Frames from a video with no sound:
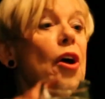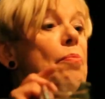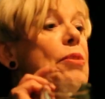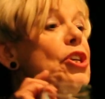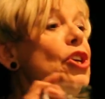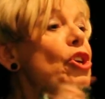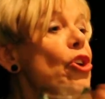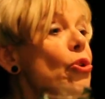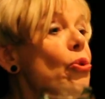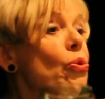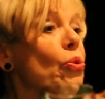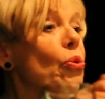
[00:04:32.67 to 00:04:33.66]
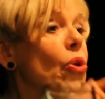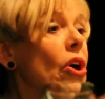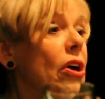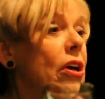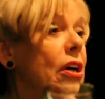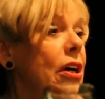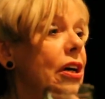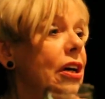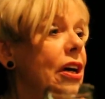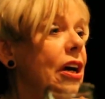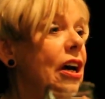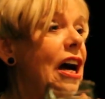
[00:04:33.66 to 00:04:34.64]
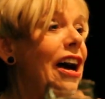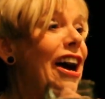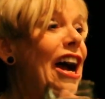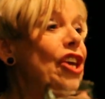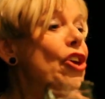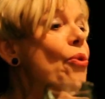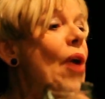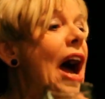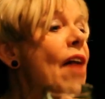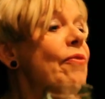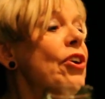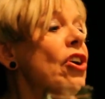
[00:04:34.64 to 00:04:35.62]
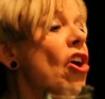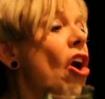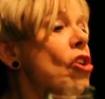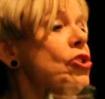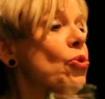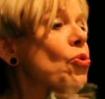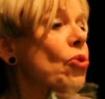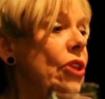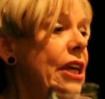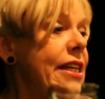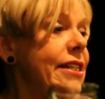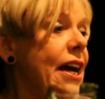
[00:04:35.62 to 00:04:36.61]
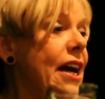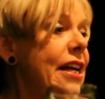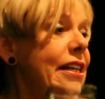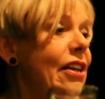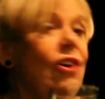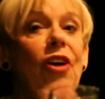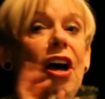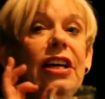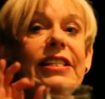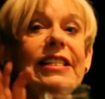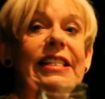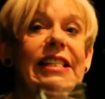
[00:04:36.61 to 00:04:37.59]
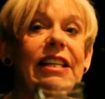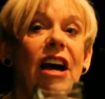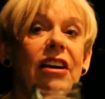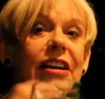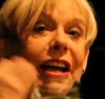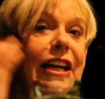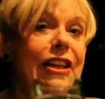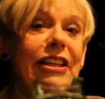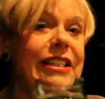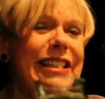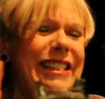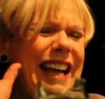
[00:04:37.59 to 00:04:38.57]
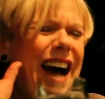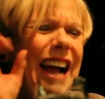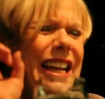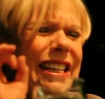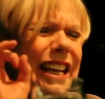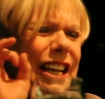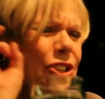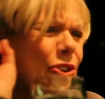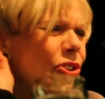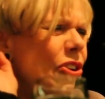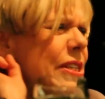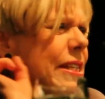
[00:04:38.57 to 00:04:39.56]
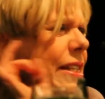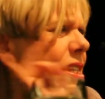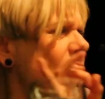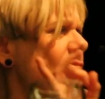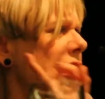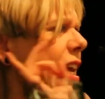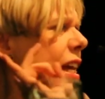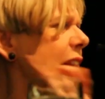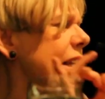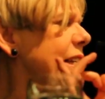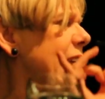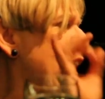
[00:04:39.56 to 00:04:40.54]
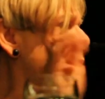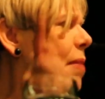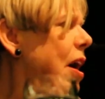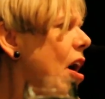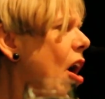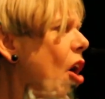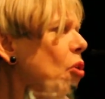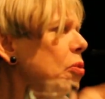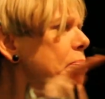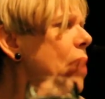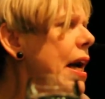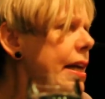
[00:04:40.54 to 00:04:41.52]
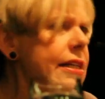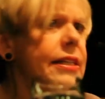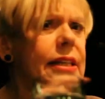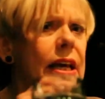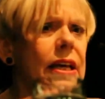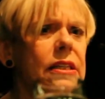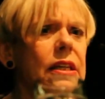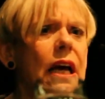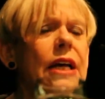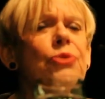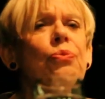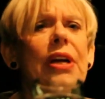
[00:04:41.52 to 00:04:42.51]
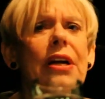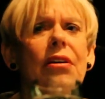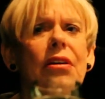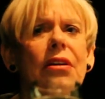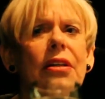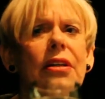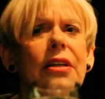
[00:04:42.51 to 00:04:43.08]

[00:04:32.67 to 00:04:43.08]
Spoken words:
But you haven't got all these stuck in ideas. You're not stuck in the same old mindset as we are.